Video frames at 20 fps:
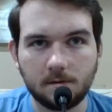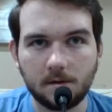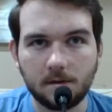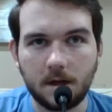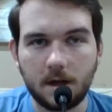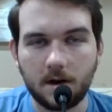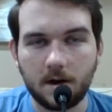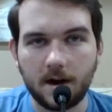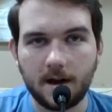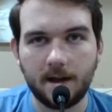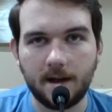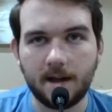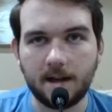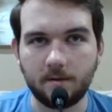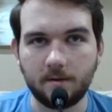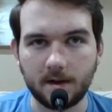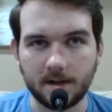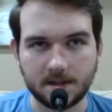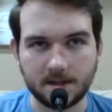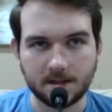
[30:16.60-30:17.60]
Alright,
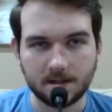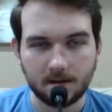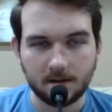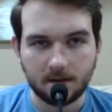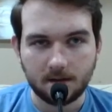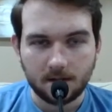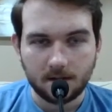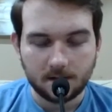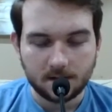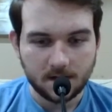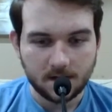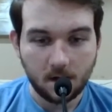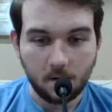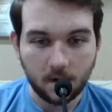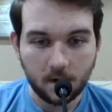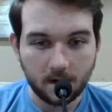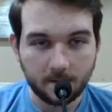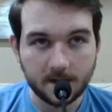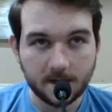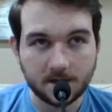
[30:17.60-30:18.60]
anyways. Don't
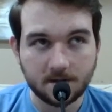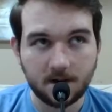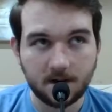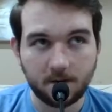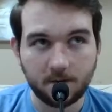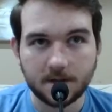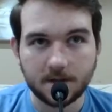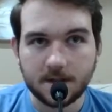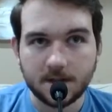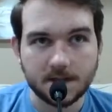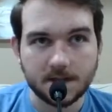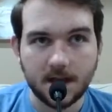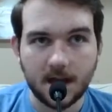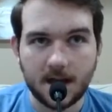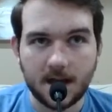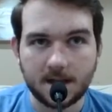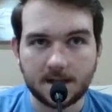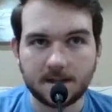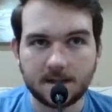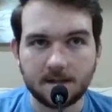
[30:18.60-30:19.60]
want to mess around with these
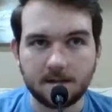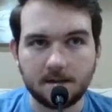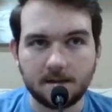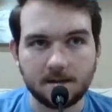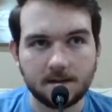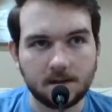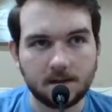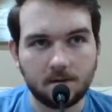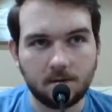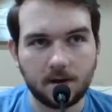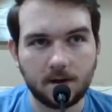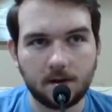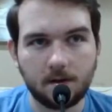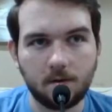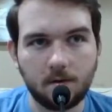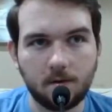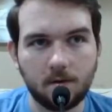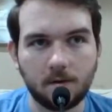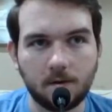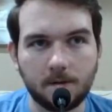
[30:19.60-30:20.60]
guys. Don't want
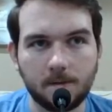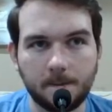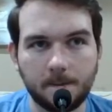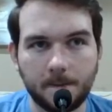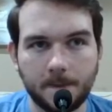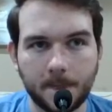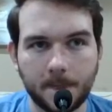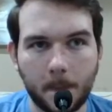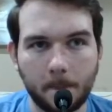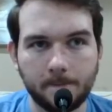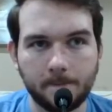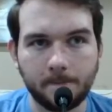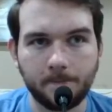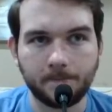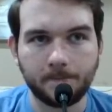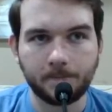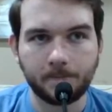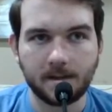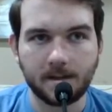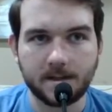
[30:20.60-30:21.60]
to
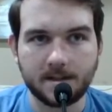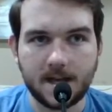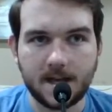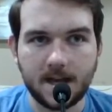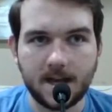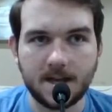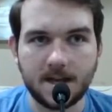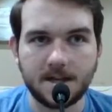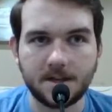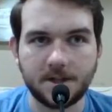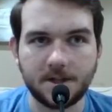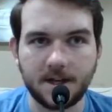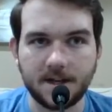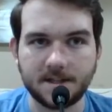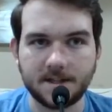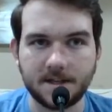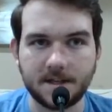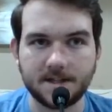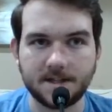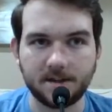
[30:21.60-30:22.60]
take any
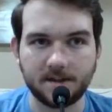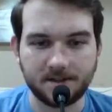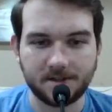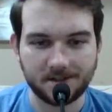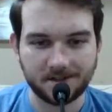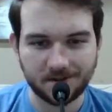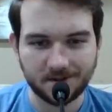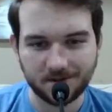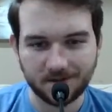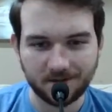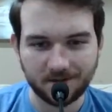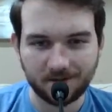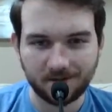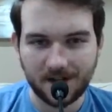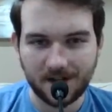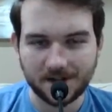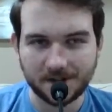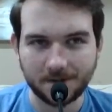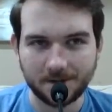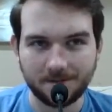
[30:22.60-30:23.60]
chances. So let's just use our
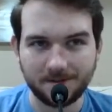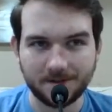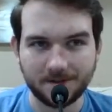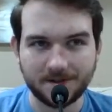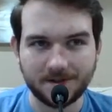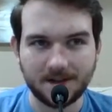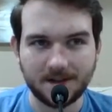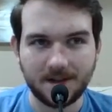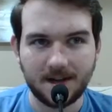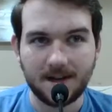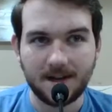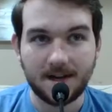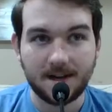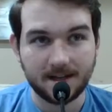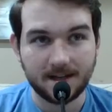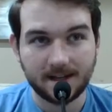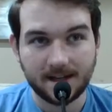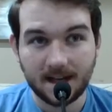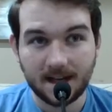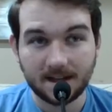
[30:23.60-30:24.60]
flashy boots.
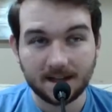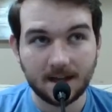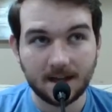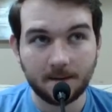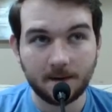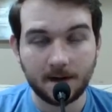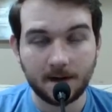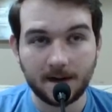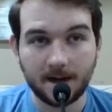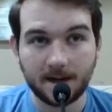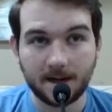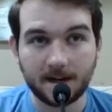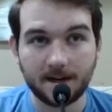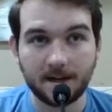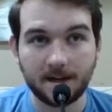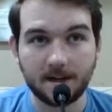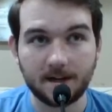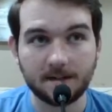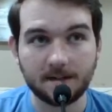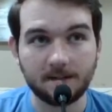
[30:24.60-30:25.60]
Get them on out of
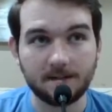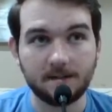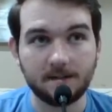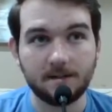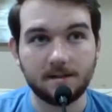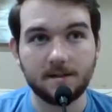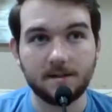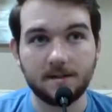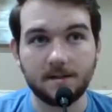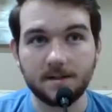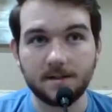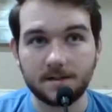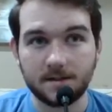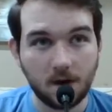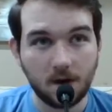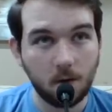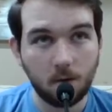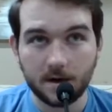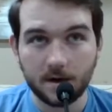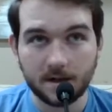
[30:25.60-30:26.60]
here.
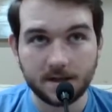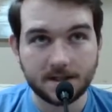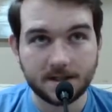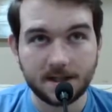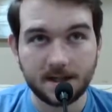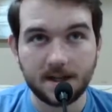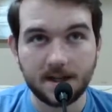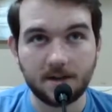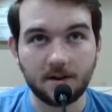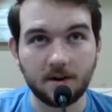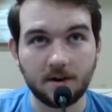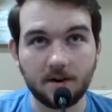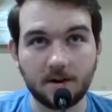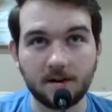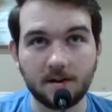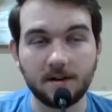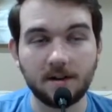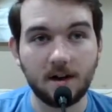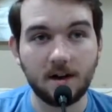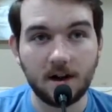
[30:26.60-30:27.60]
Don't want to see
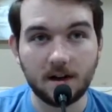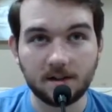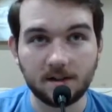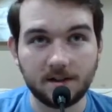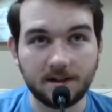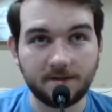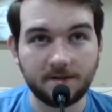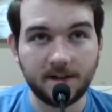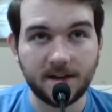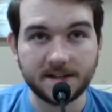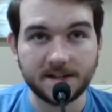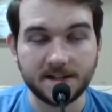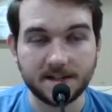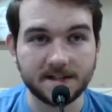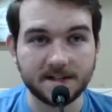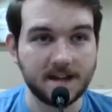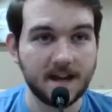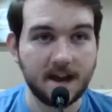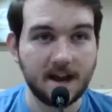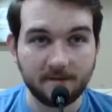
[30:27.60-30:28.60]
your ugly
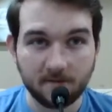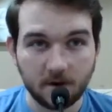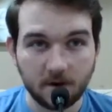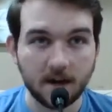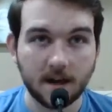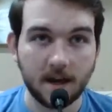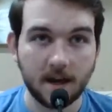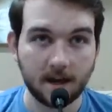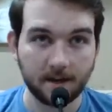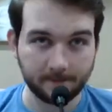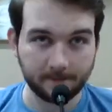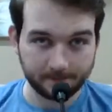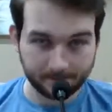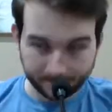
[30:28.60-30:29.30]
faces ever again.